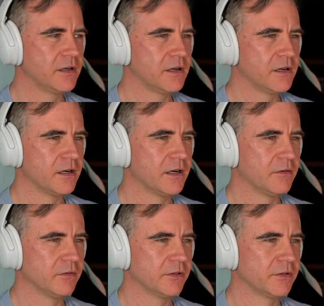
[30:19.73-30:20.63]
I
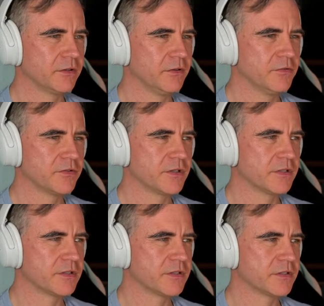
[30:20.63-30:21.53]
will use
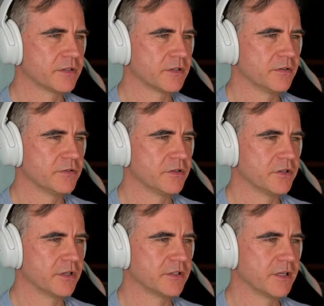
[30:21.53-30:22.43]
this usage and
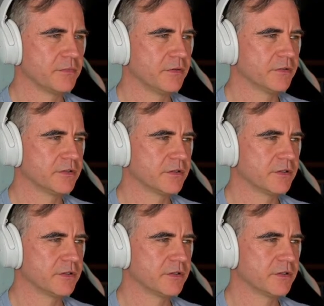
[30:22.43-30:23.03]
examples.